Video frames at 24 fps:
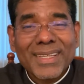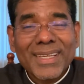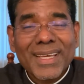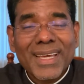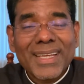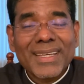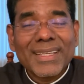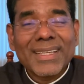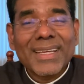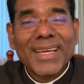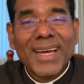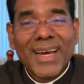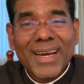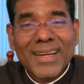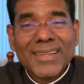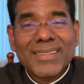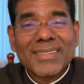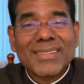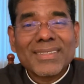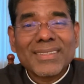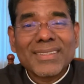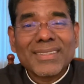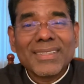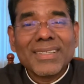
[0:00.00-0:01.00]
and
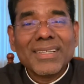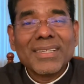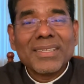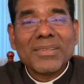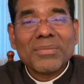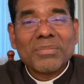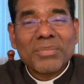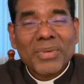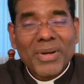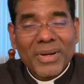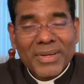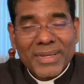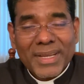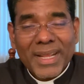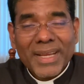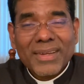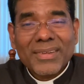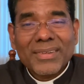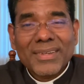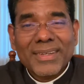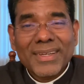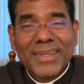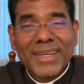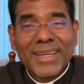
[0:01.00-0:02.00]
God's
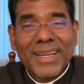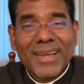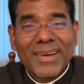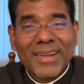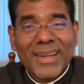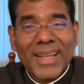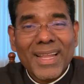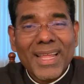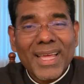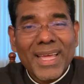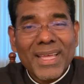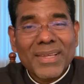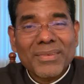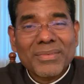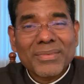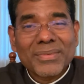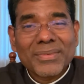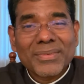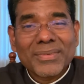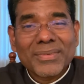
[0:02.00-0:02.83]
protection in our life